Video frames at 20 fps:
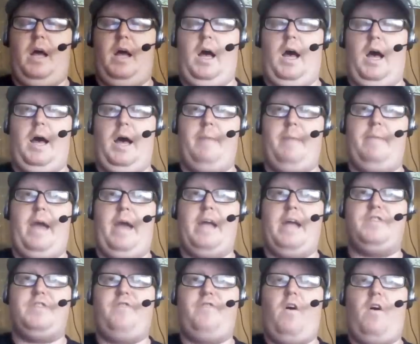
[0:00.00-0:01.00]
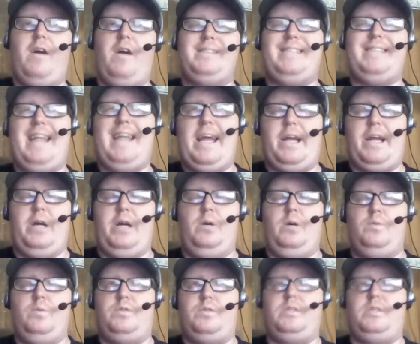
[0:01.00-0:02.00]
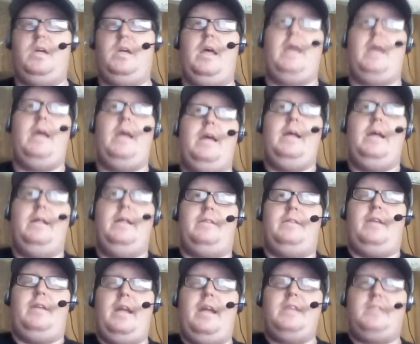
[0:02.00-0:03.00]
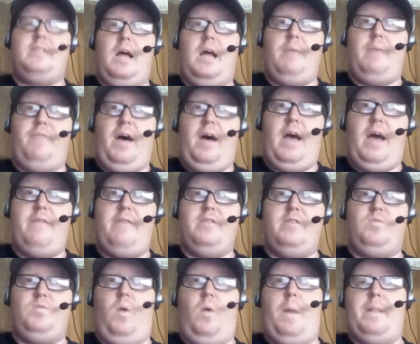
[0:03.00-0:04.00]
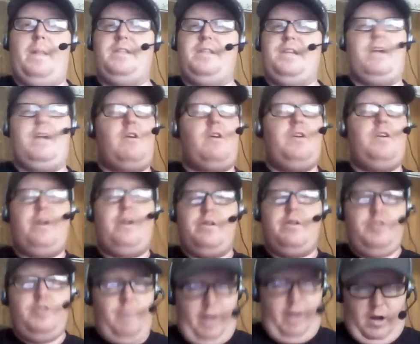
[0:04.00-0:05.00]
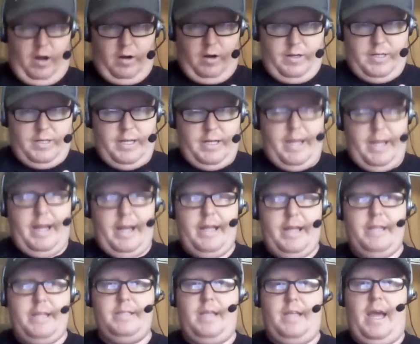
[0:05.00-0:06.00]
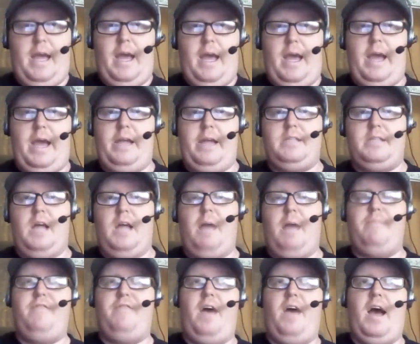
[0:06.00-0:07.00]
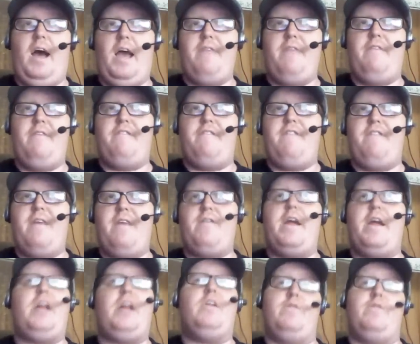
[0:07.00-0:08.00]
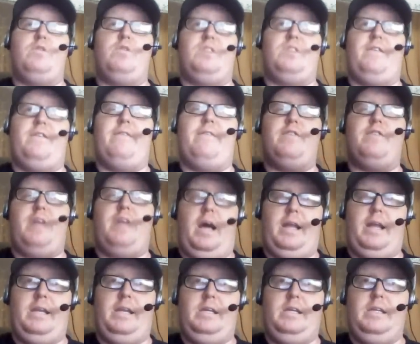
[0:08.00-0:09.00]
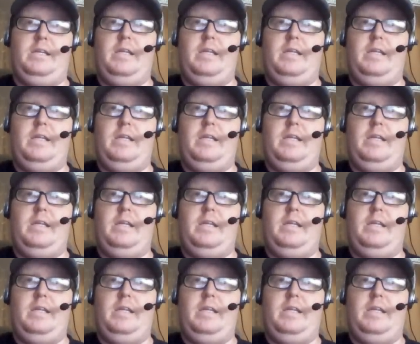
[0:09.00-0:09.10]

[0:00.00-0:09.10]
As far as today goes, today's top five is one that's near and dear to my heart. It is a top five favorite interviews I've ever done.